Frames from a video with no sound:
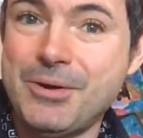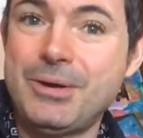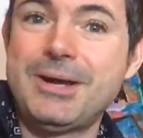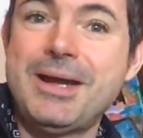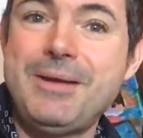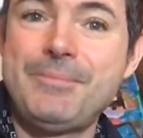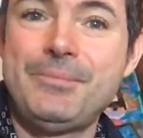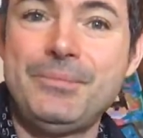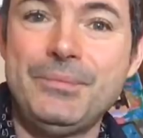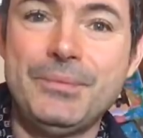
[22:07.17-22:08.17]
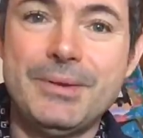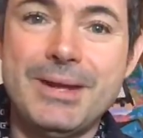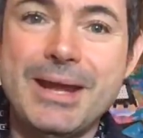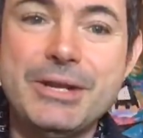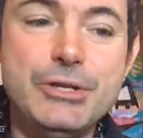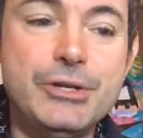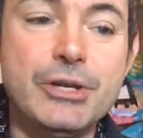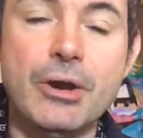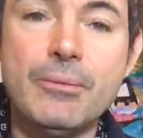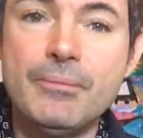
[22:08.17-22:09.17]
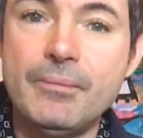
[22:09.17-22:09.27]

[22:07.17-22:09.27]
okay, and then you can go.